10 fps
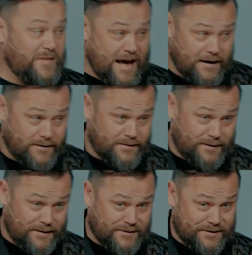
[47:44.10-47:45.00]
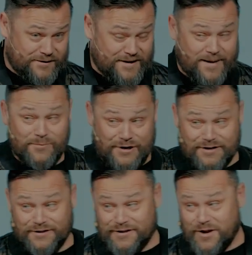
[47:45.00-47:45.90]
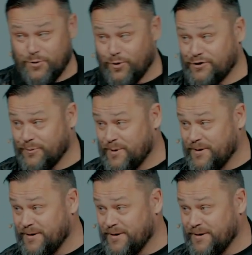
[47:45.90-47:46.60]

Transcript: That is the same Jesus that you worship.